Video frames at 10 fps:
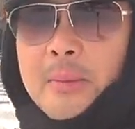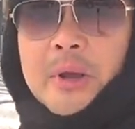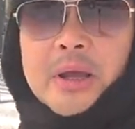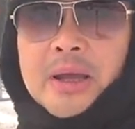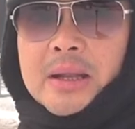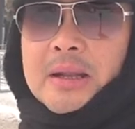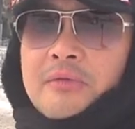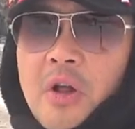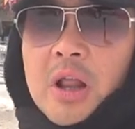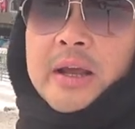coming in,
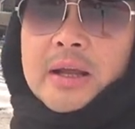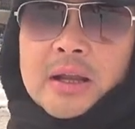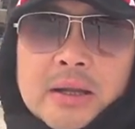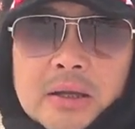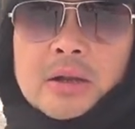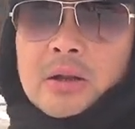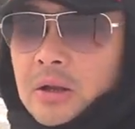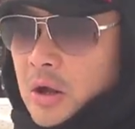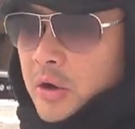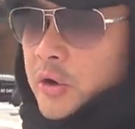falling a
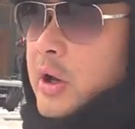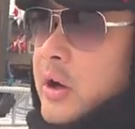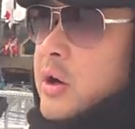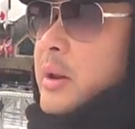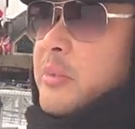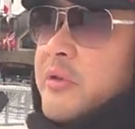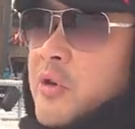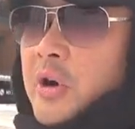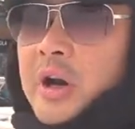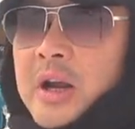lot earlier than
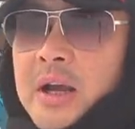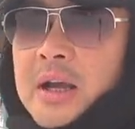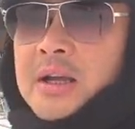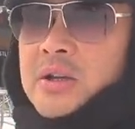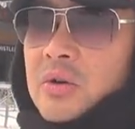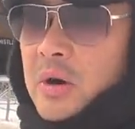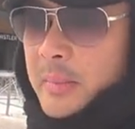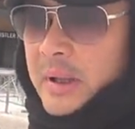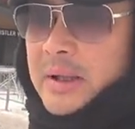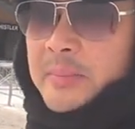before. So
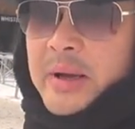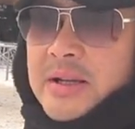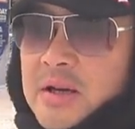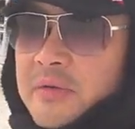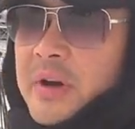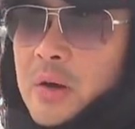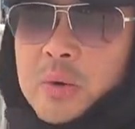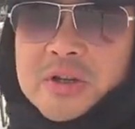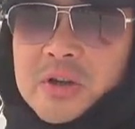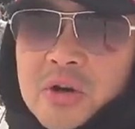I'm at the base of uh,
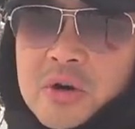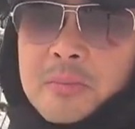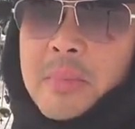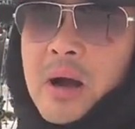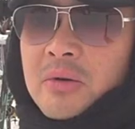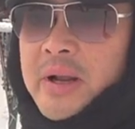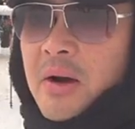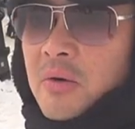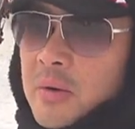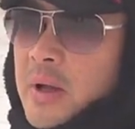Whistler Mountain
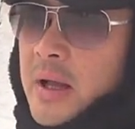now,